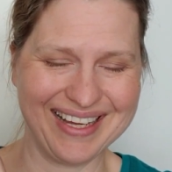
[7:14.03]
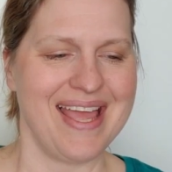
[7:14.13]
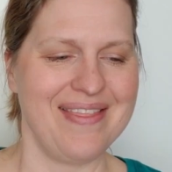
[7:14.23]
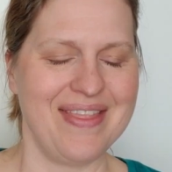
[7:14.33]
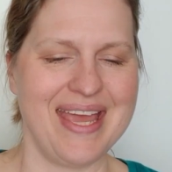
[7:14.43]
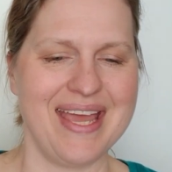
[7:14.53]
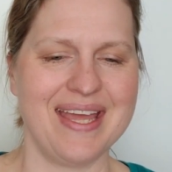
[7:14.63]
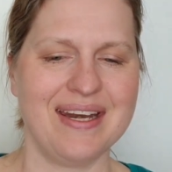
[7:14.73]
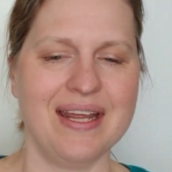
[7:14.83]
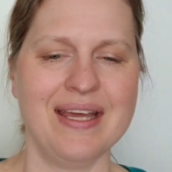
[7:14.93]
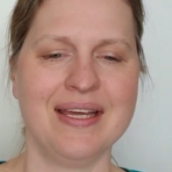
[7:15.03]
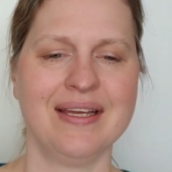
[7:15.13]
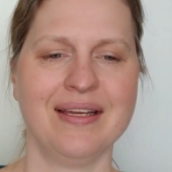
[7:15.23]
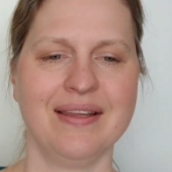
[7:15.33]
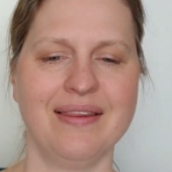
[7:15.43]
And then
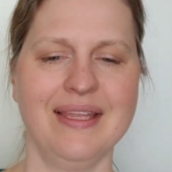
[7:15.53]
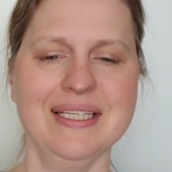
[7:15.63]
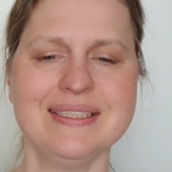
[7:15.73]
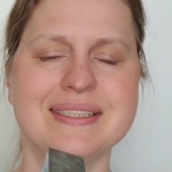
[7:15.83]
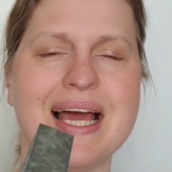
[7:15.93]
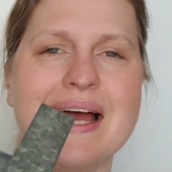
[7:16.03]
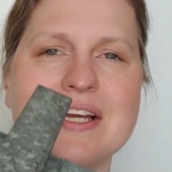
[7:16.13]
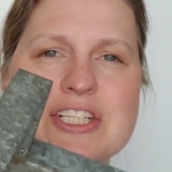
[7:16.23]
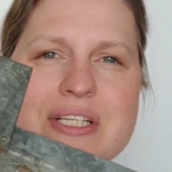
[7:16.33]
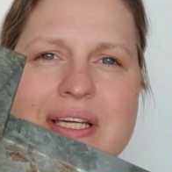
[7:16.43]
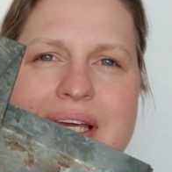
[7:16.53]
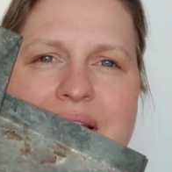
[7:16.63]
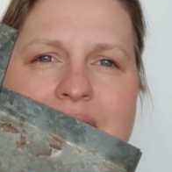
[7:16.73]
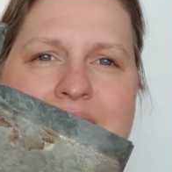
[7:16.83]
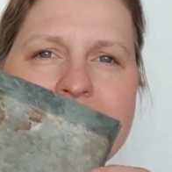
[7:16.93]
this actually